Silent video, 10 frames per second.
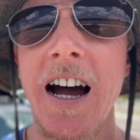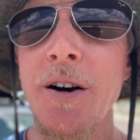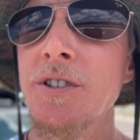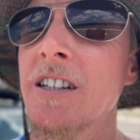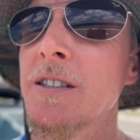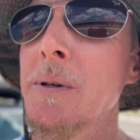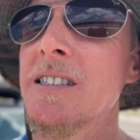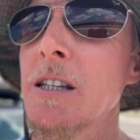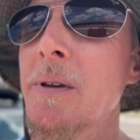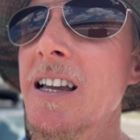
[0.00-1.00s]
I was going to be
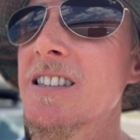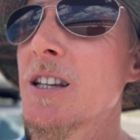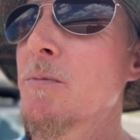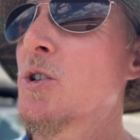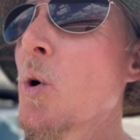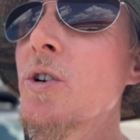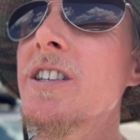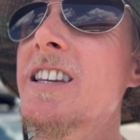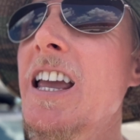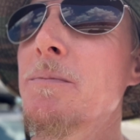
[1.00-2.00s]
sleeping at some
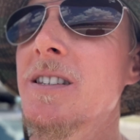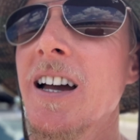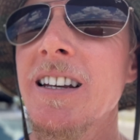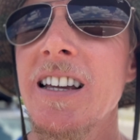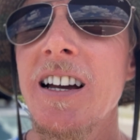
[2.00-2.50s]
gorgeous campsite